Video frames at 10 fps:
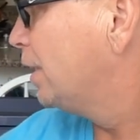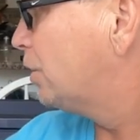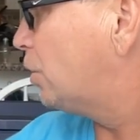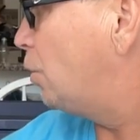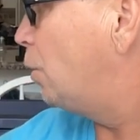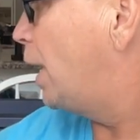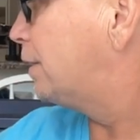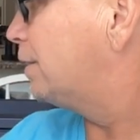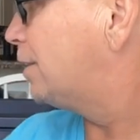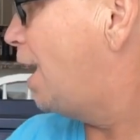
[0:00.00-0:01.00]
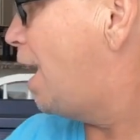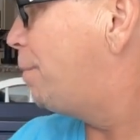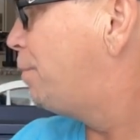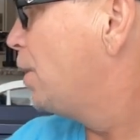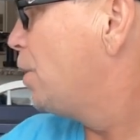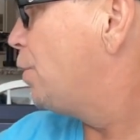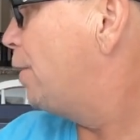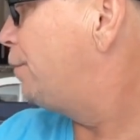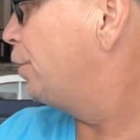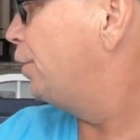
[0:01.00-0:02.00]
So at the top, you
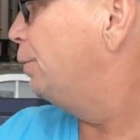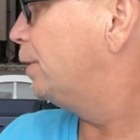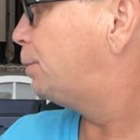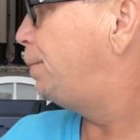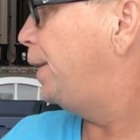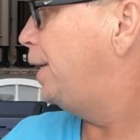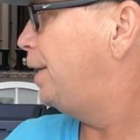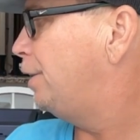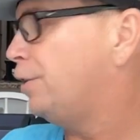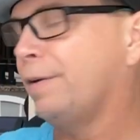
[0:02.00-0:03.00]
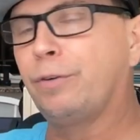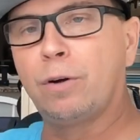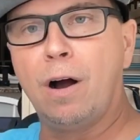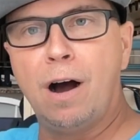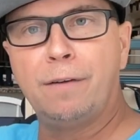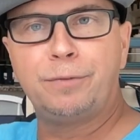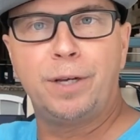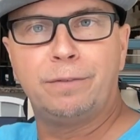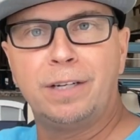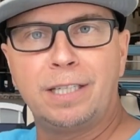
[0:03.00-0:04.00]
have your U S B and you have your off,
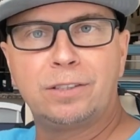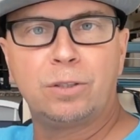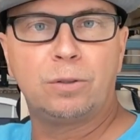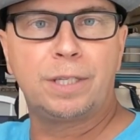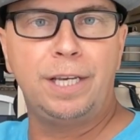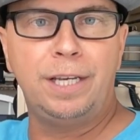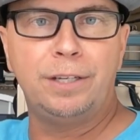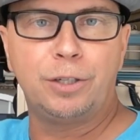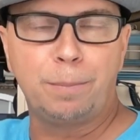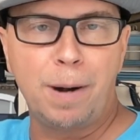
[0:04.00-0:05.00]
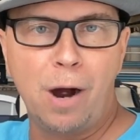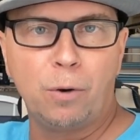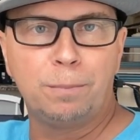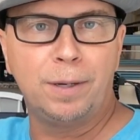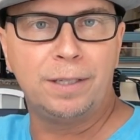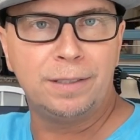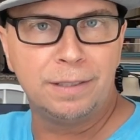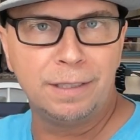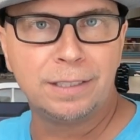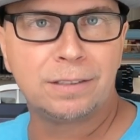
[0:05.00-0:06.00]
you have a nice little key and your power
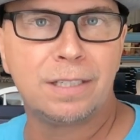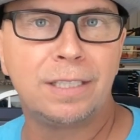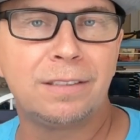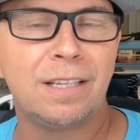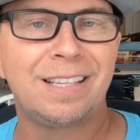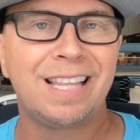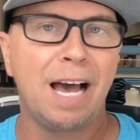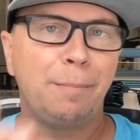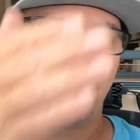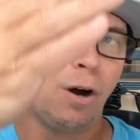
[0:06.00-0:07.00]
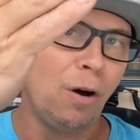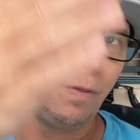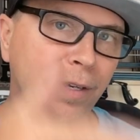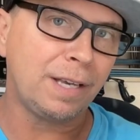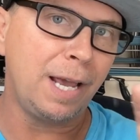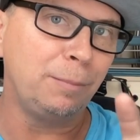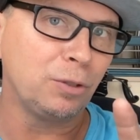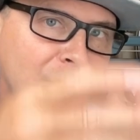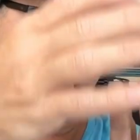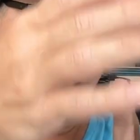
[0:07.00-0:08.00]
button and things like that, but all the
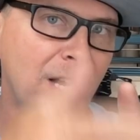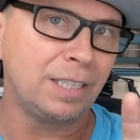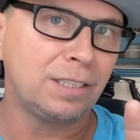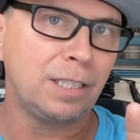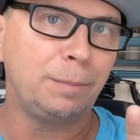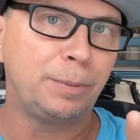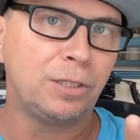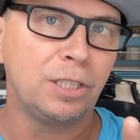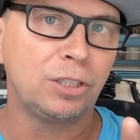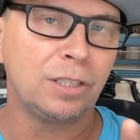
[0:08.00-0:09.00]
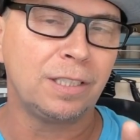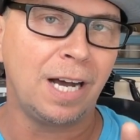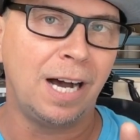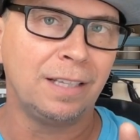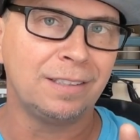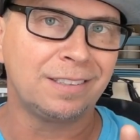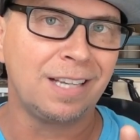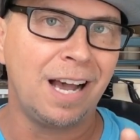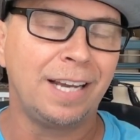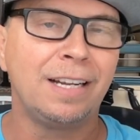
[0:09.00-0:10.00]
cables are nicely positioned on the
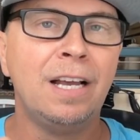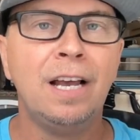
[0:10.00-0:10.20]
side.